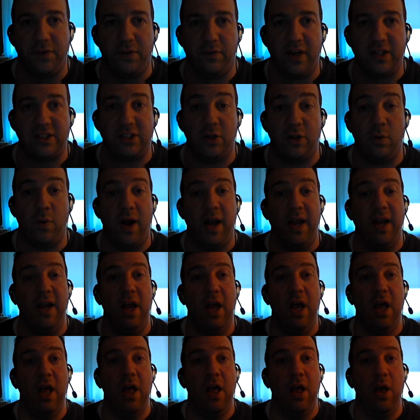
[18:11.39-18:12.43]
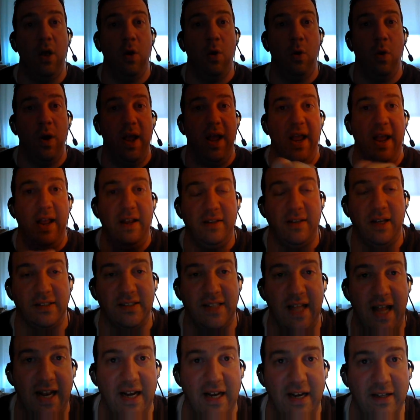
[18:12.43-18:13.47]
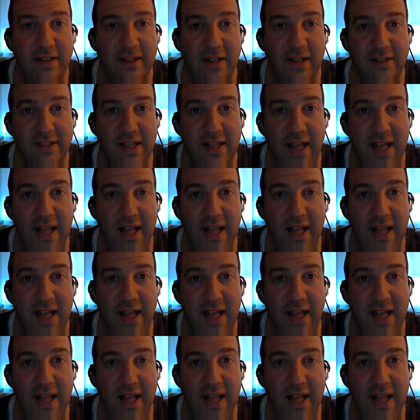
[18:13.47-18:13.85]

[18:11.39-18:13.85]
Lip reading: for the rest of the way. Does that